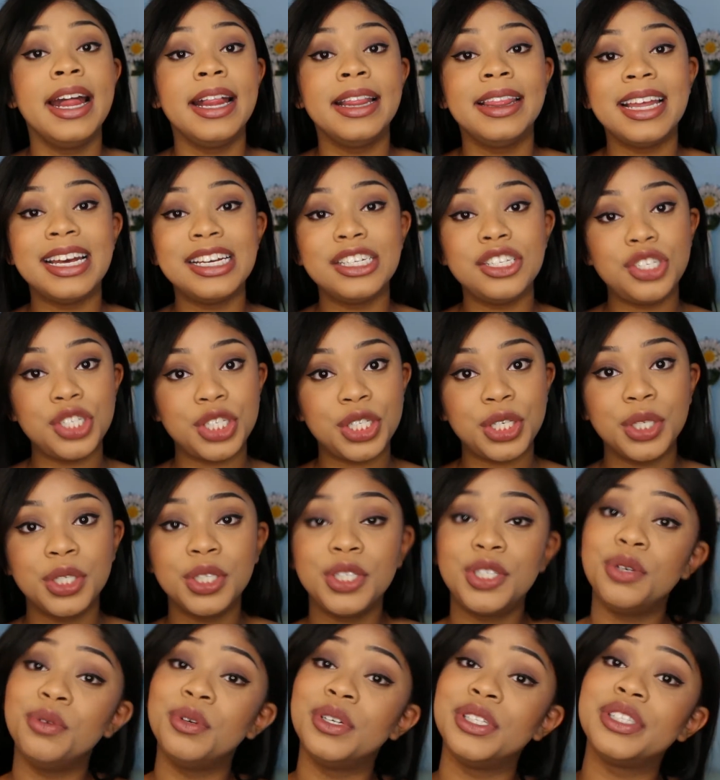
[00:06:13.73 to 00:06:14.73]
That's true
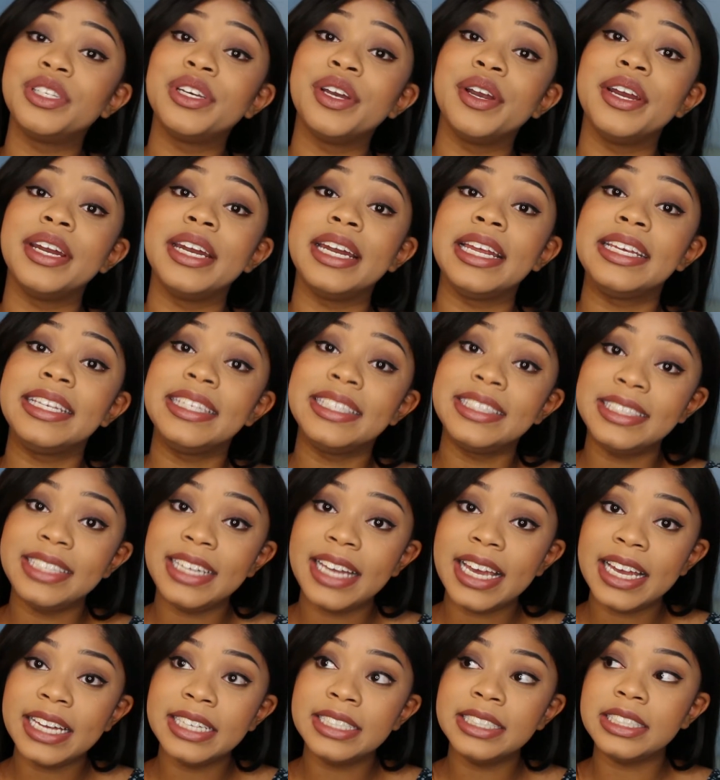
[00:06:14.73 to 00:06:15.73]
to a certain
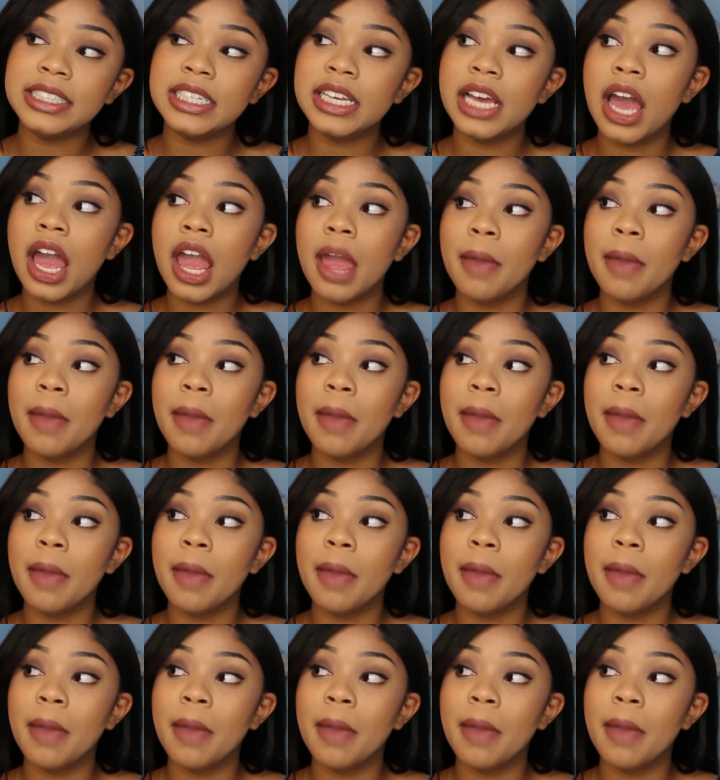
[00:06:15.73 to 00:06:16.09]
extent,